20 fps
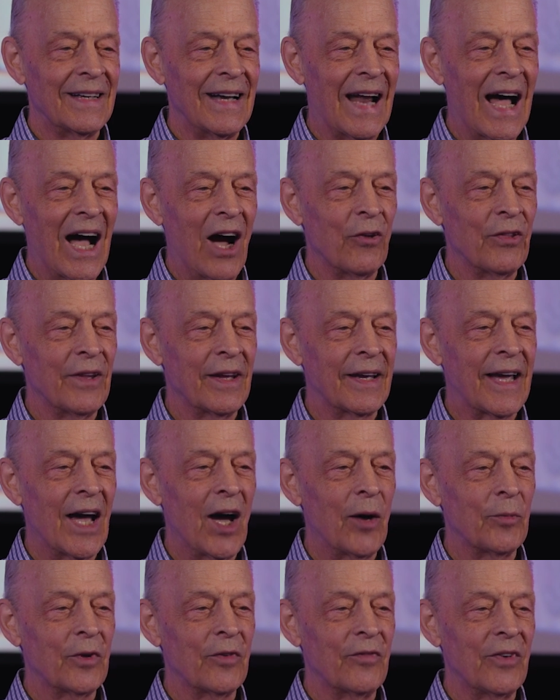how they
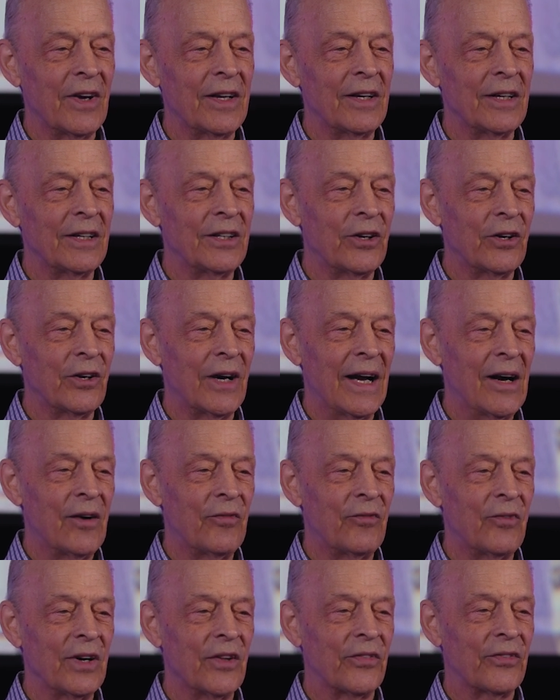captivated your
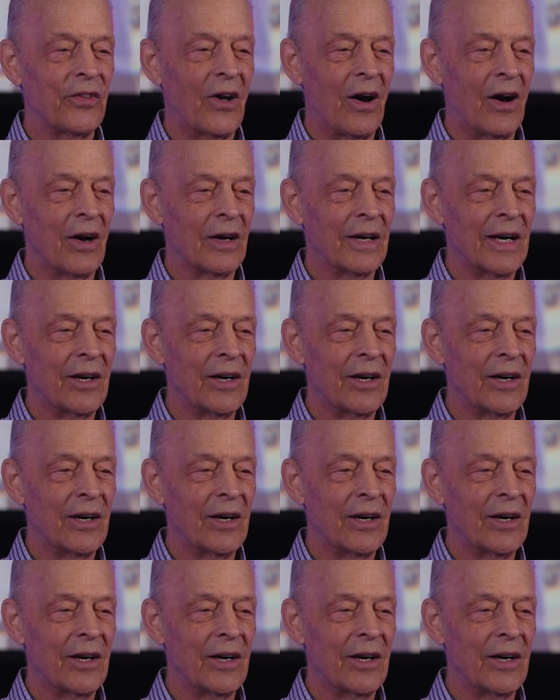every thought,